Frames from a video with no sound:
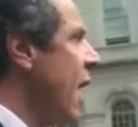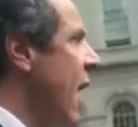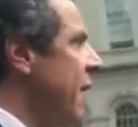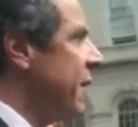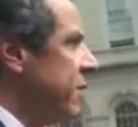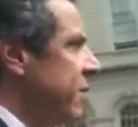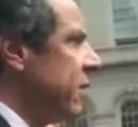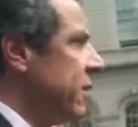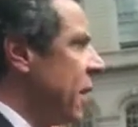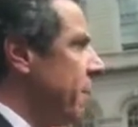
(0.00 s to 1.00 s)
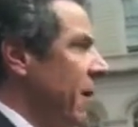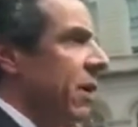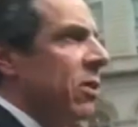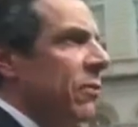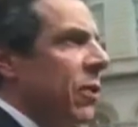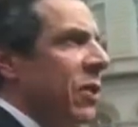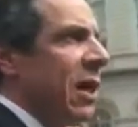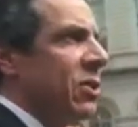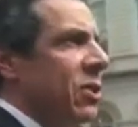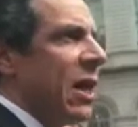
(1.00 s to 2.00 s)
And this is a political view
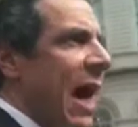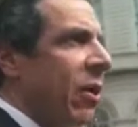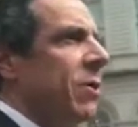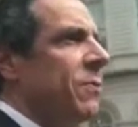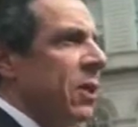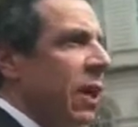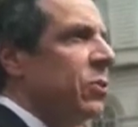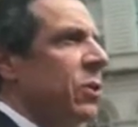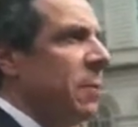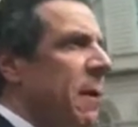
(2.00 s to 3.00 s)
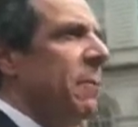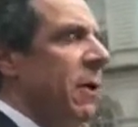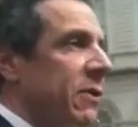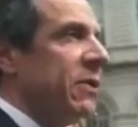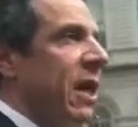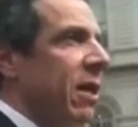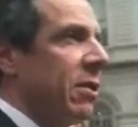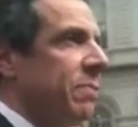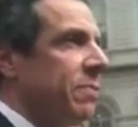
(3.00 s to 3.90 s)
that is just out of touch with the people of the state.